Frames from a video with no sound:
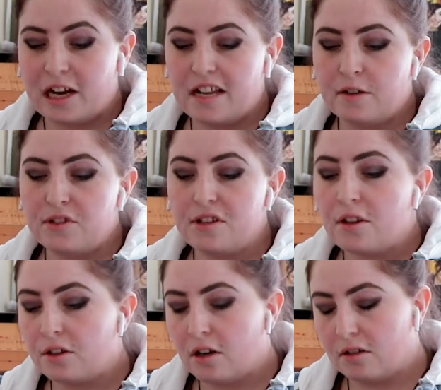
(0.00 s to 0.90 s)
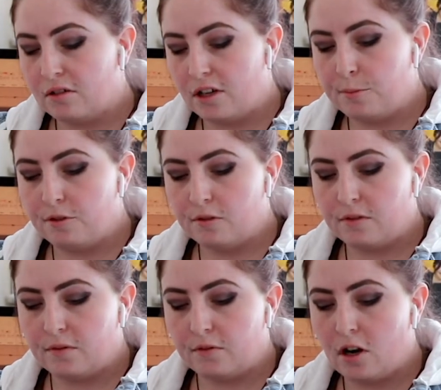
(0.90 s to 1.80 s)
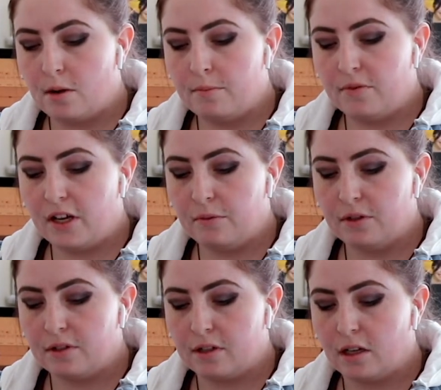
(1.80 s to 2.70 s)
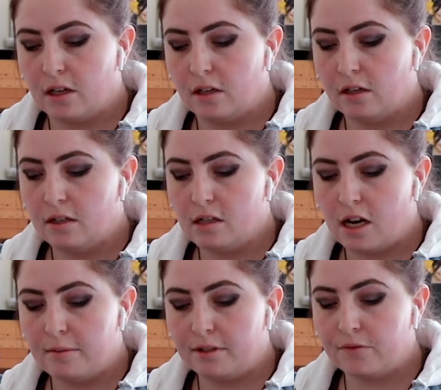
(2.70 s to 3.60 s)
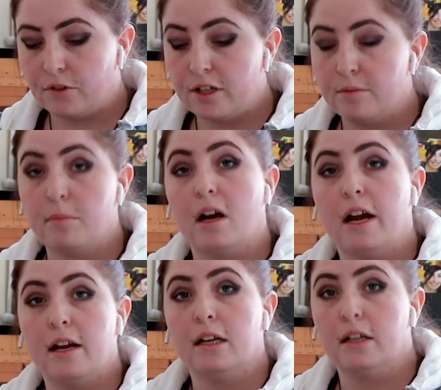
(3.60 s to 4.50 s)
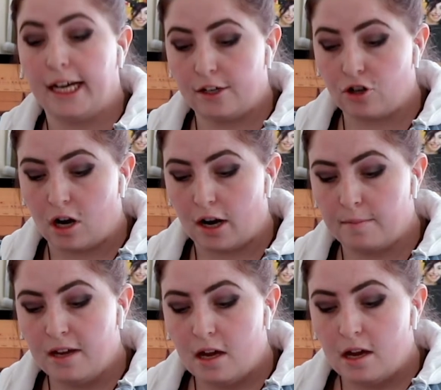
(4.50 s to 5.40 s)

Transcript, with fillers: There, and there's another article I pulled from that was uh I believe written by a tribe.